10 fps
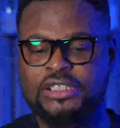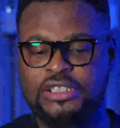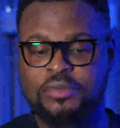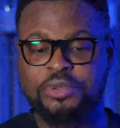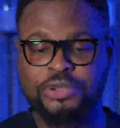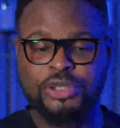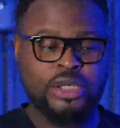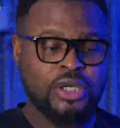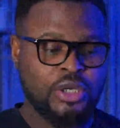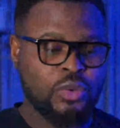taught in this
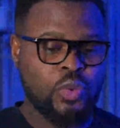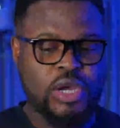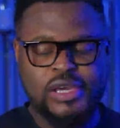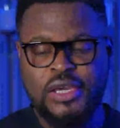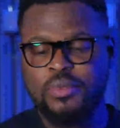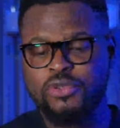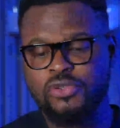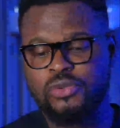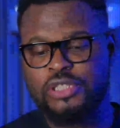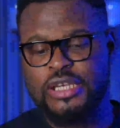book, we're
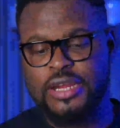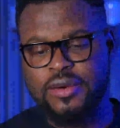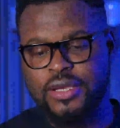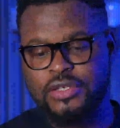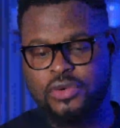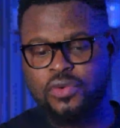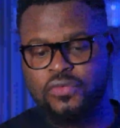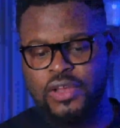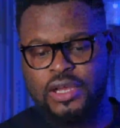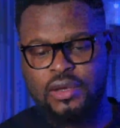able to
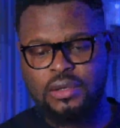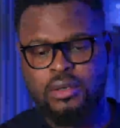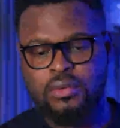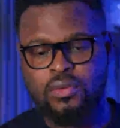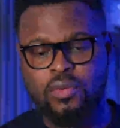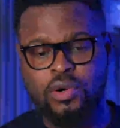generate over